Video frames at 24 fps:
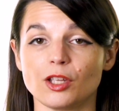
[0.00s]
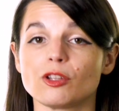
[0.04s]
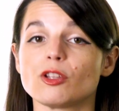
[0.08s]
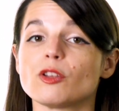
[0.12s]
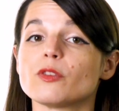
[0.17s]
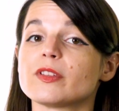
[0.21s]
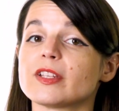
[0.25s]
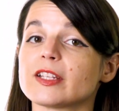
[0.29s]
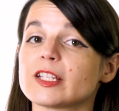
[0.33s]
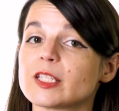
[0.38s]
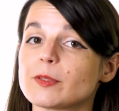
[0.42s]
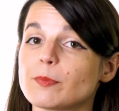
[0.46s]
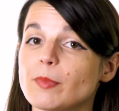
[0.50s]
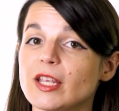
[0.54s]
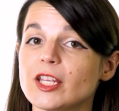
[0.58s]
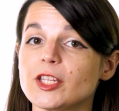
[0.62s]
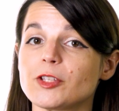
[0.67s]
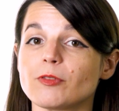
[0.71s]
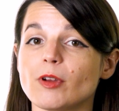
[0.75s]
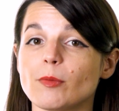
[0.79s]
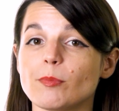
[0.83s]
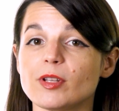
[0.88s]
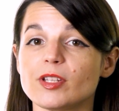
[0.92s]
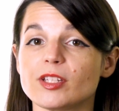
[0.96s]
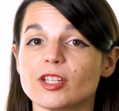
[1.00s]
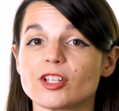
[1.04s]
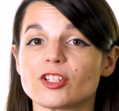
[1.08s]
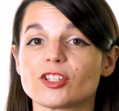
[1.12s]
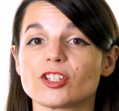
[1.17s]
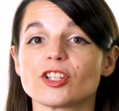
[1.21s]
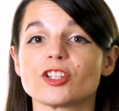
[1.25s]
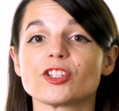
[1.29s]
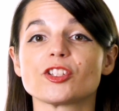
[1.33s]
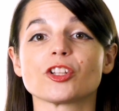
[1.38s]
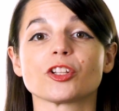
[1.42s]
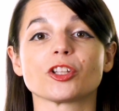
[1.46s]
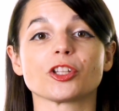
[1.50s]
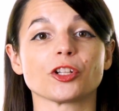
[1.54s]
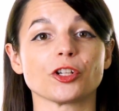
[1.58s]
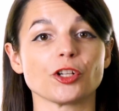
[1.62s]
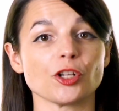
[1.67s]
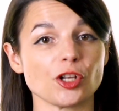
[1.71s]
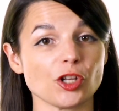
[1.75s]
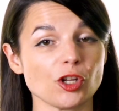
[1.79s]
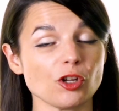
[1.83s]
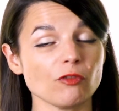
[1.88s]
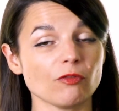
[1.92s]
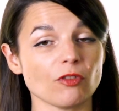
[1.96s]
Using spaced repetition to
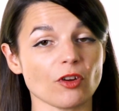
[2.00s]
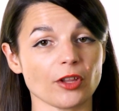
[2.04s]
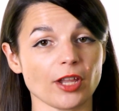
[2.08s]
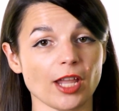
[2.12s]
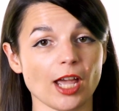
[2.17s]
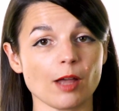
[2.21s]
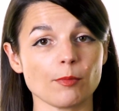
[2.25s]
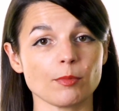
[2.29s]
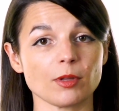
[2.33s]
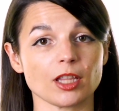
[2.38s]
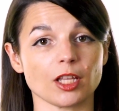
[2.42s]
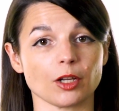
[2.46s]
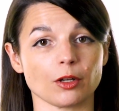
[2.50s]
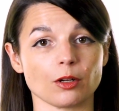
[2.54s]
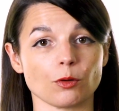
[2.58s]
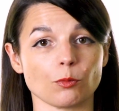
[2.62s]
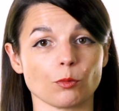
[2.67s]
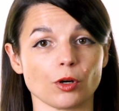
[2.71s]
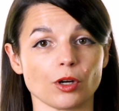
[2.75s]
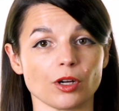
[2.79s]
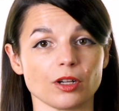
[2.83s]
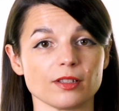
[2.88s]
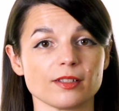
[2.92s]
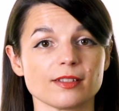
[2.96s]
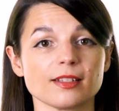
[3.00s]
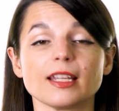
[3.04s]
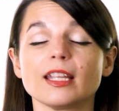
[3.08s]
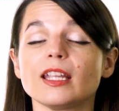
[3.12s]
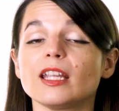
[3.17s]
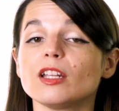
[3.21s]
learn new vocabulary words